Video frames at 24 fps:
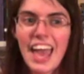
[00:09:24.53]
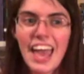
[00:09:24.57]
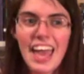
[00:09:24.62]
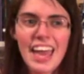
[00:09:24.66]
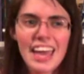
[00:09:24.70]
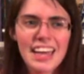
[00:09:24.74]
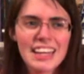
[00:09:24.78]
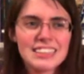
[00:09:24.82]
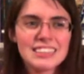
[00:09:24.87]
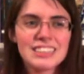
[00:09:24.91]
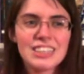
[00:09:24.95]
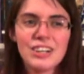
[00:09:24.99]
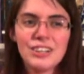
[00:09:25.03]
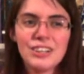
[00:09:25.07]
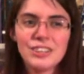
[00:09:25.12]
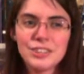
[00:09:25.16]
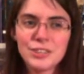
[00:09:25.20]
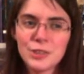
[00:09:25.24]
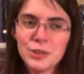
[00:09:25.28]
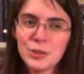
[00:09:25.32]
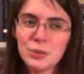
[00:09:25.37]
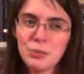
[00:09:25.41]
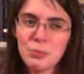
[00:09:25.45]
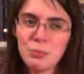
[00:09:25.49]
And it's
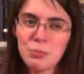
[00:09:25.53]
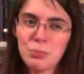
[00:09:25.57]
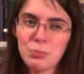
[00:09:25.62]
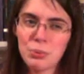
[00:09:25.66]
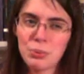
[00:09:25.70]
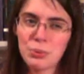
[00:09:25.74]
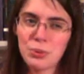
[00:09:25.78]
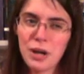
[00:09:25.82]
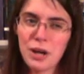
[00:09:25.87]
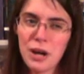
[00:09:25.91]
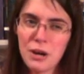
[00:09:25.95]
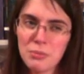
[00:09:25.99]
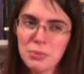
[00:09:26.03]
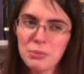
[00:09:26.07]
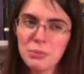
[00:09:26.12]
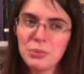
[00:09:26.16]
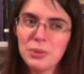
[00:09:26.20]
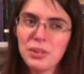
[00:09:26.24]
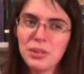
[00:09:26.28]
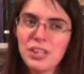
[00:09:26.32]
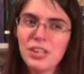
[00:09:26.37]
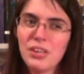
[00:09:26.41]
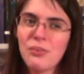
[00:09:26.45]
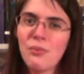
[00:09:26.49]
also
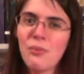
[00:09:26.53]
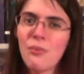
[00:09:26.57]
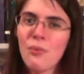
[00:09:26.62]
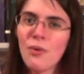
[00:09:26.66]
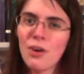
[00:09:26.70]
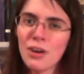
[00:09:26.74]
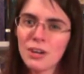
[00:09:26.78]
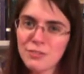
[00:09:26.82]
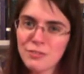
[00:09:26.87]
probably one